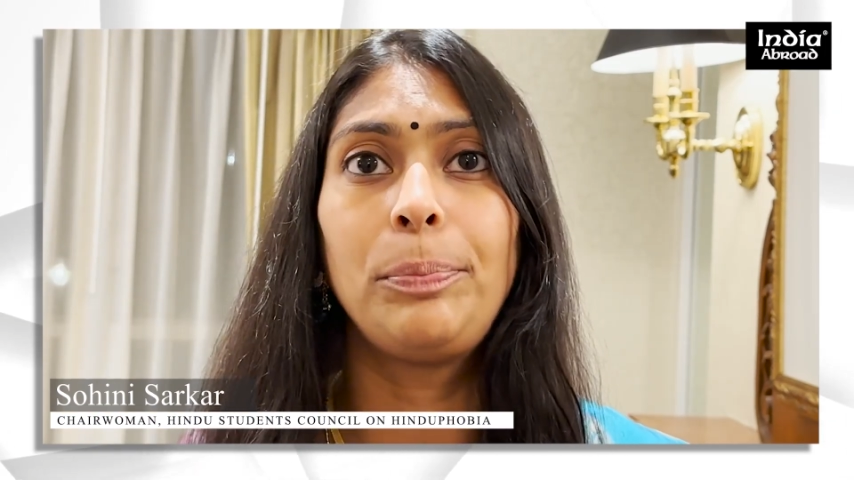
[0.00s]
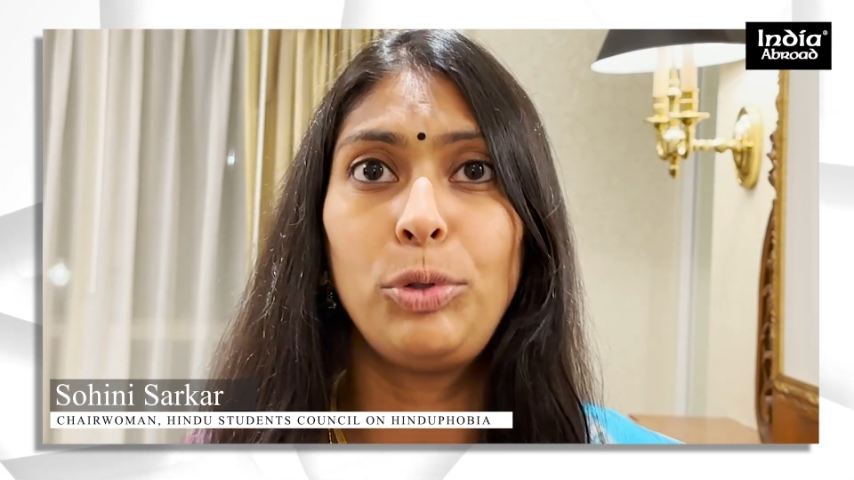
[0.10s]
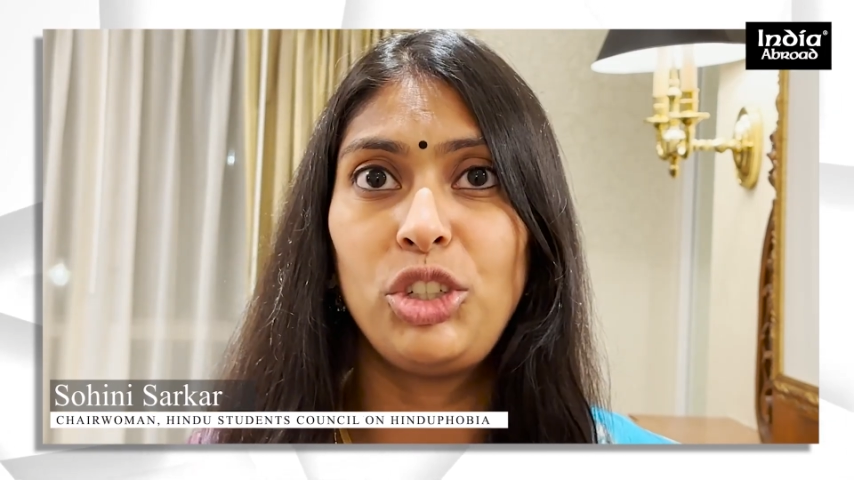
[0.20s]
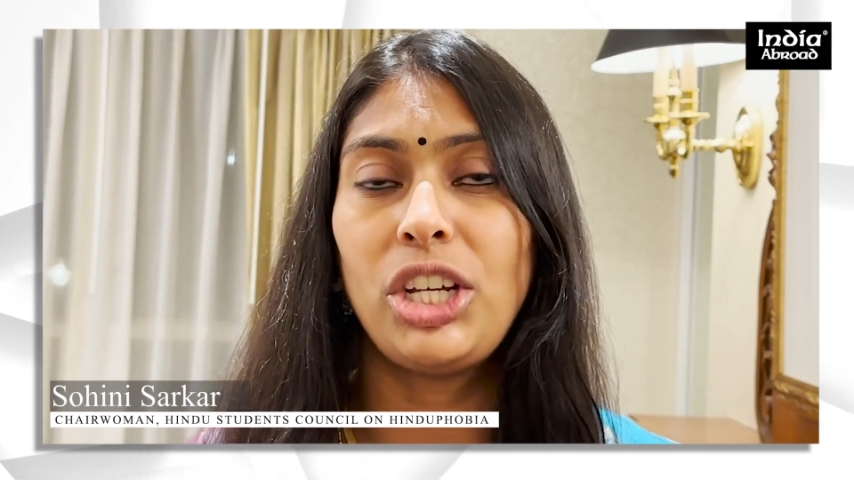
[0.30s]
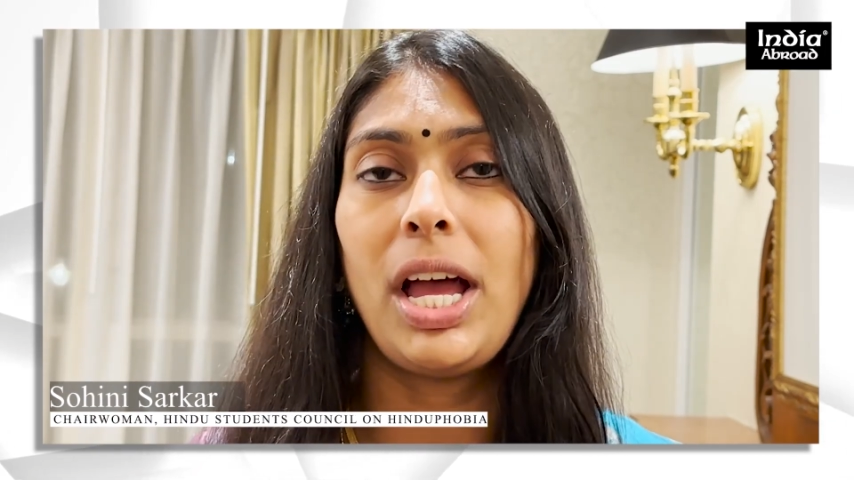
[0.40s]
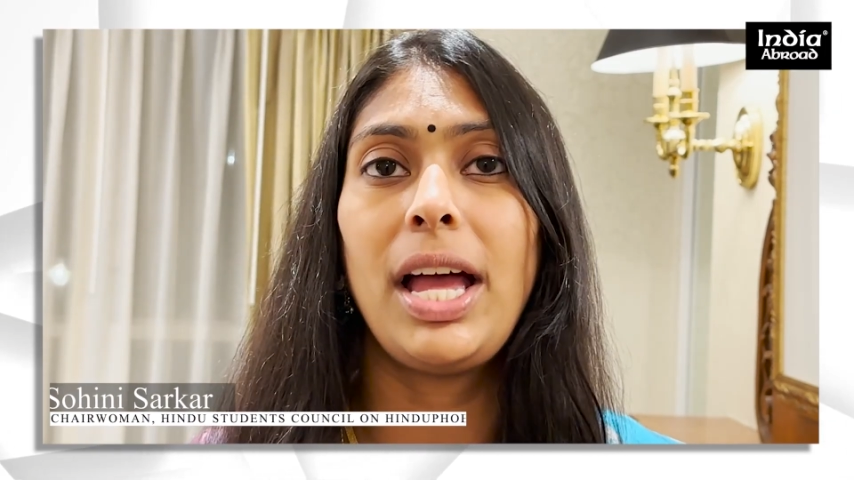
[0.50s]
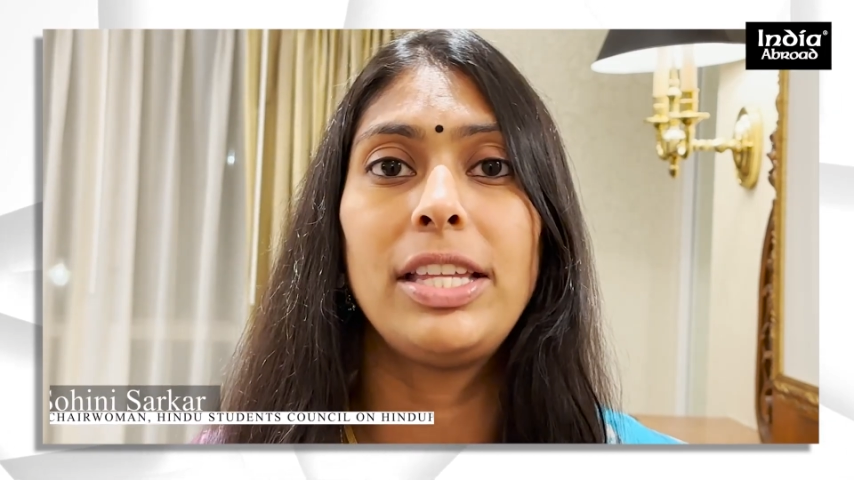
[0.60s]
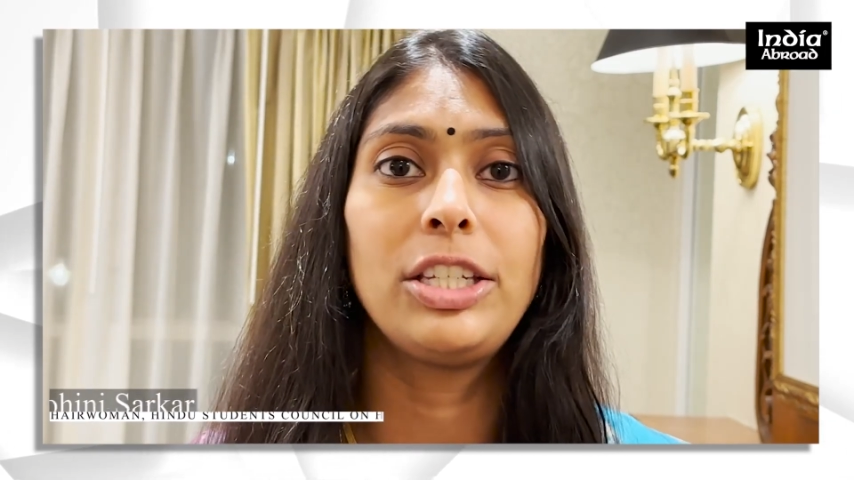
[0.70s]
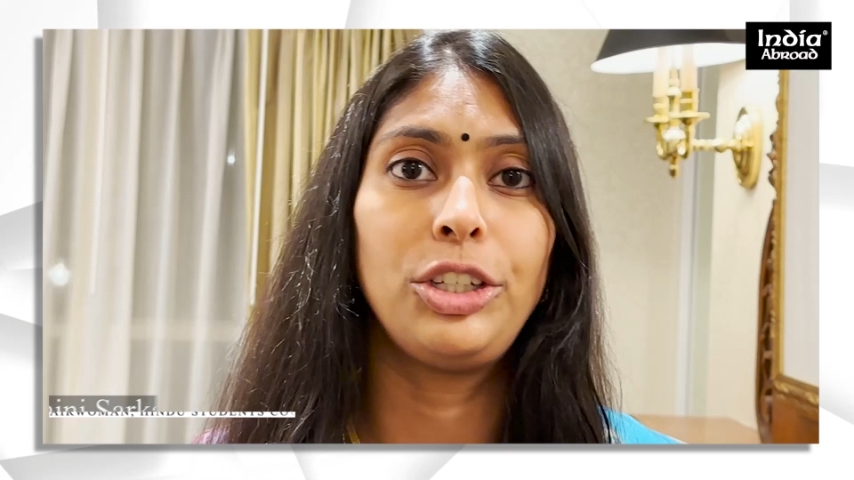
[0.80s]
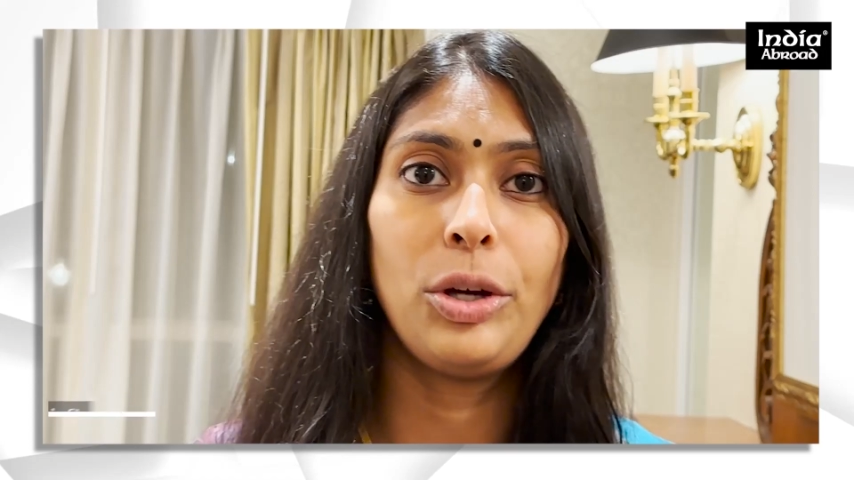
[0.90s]

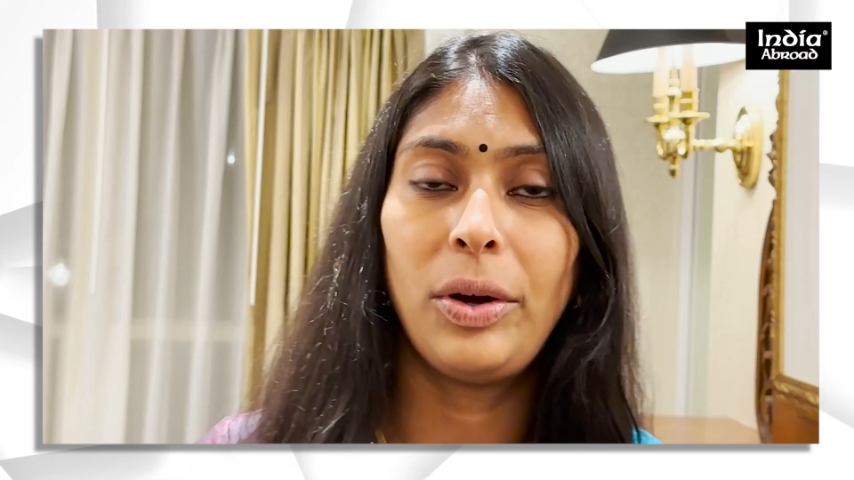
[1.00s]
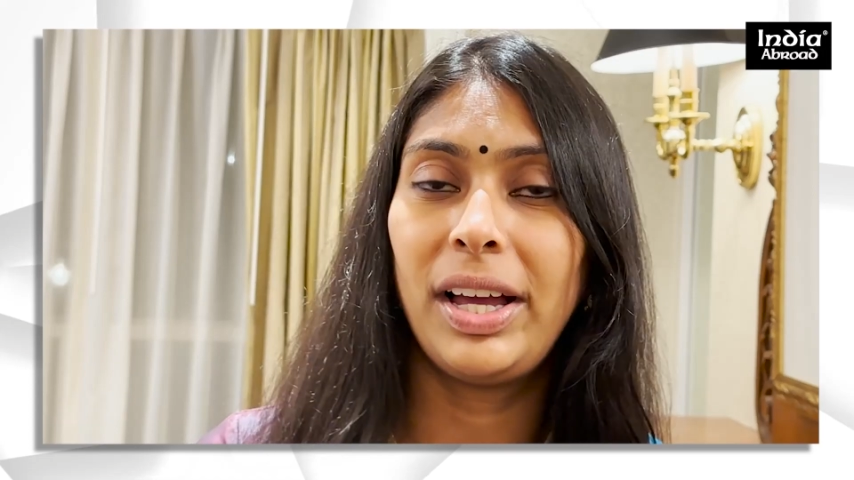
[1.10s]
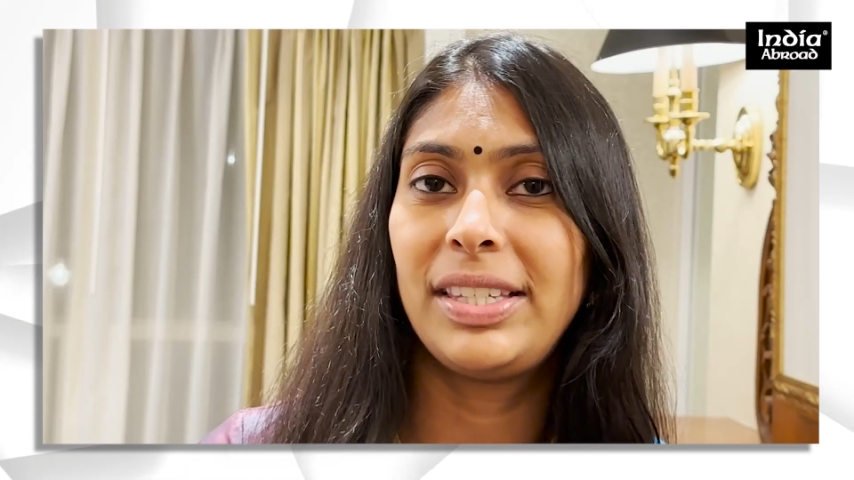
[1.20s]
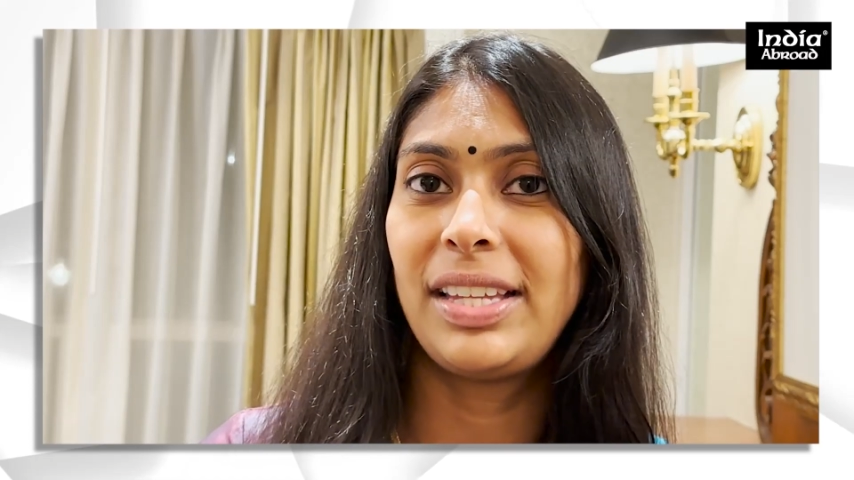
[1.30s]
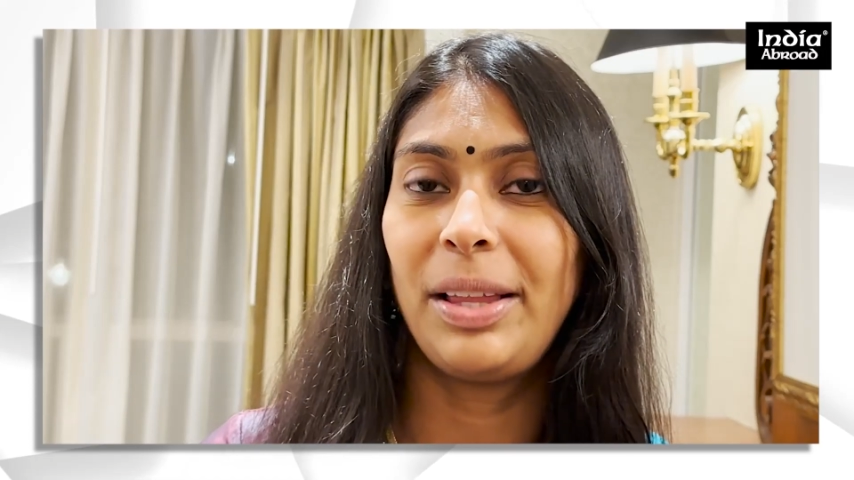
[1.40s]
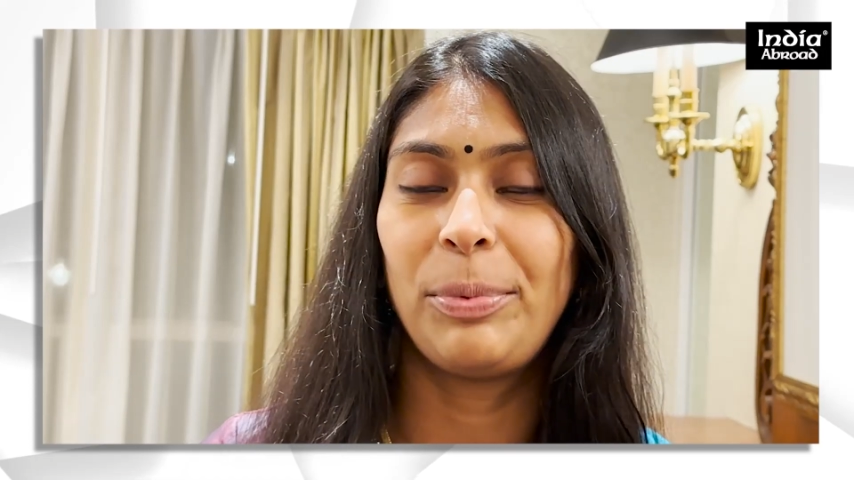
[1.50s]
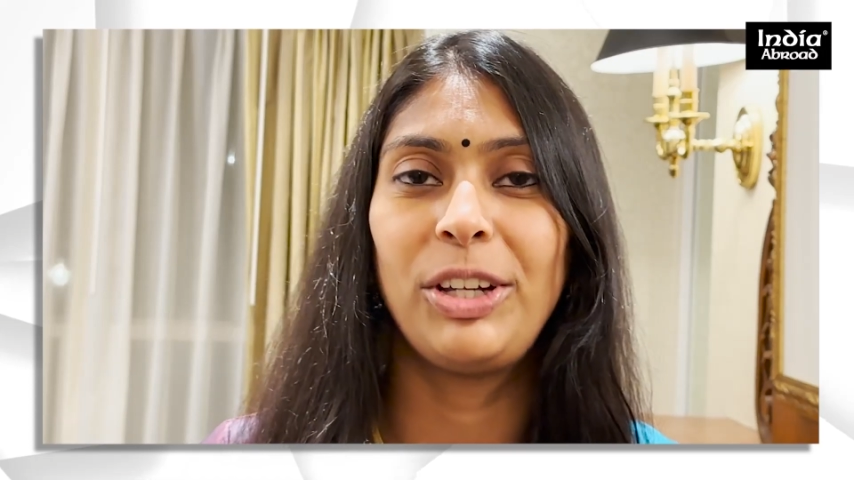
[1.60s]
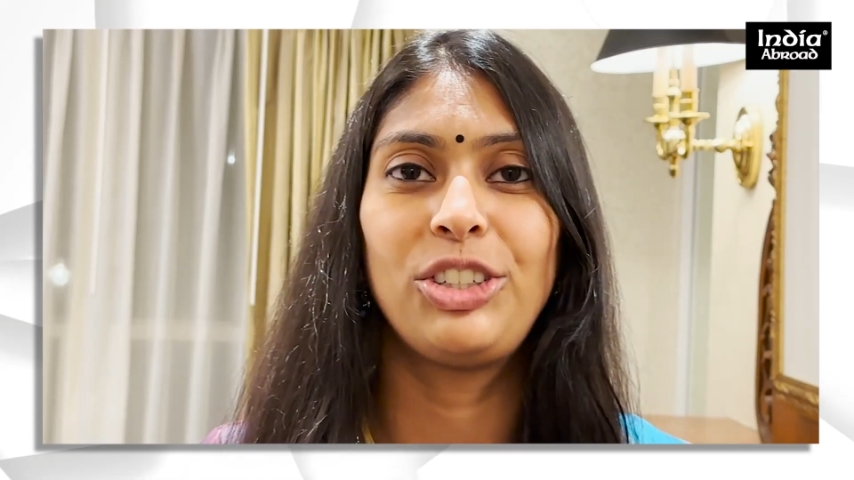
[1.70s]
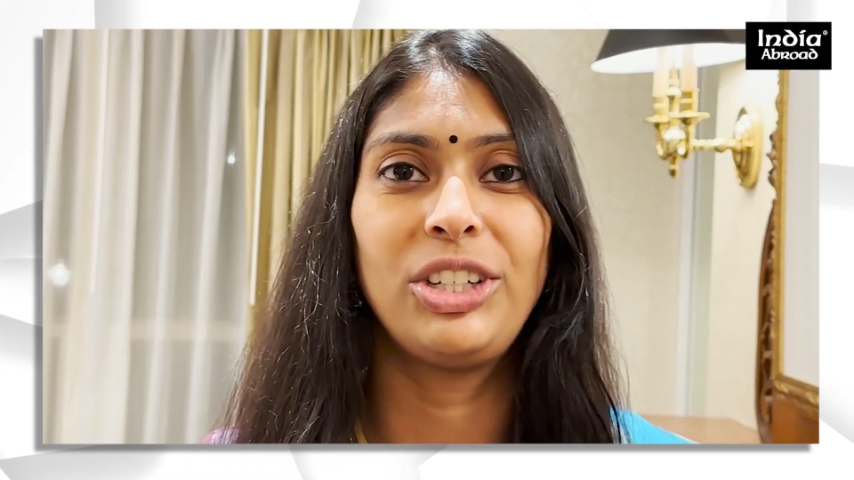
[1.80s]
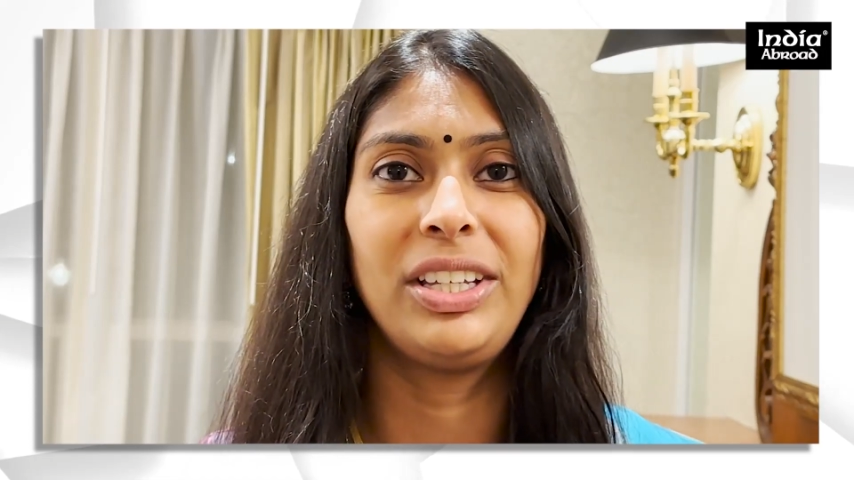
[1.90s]
pujas, yoga
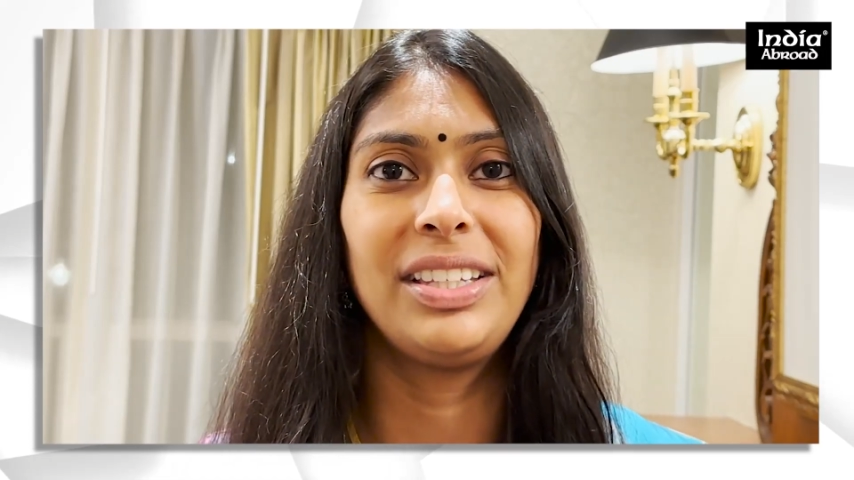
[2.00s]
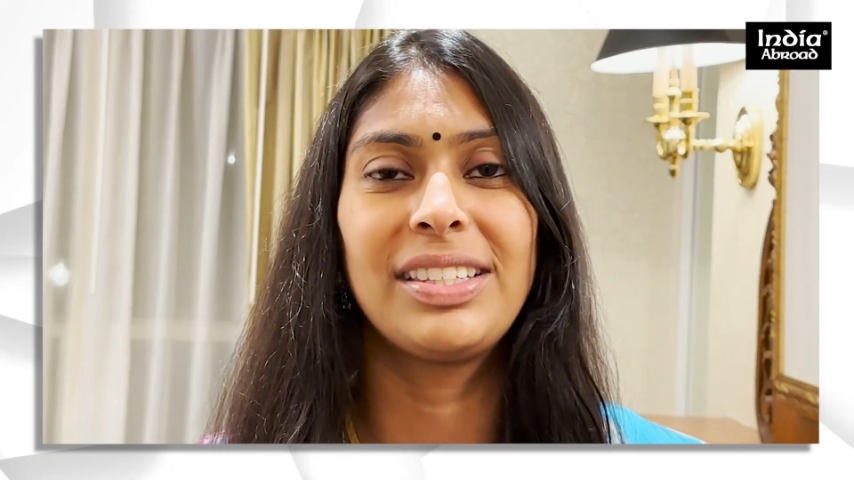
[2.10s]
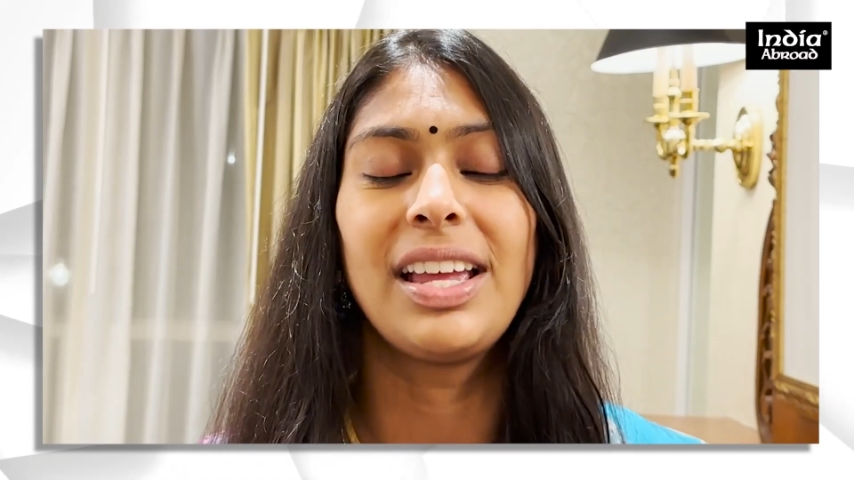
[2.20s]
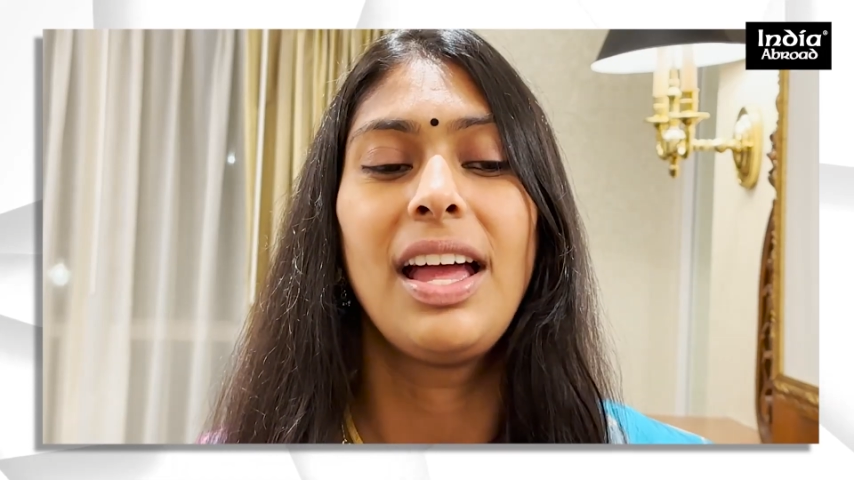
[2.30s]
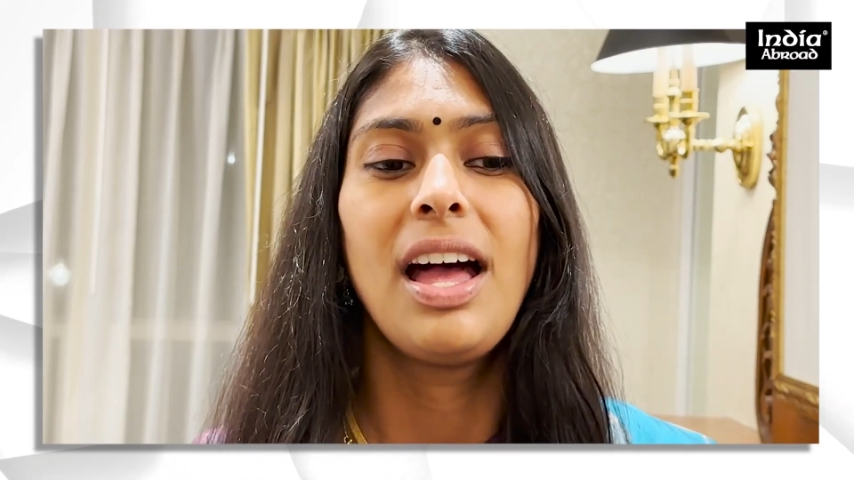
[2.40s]
celebrations,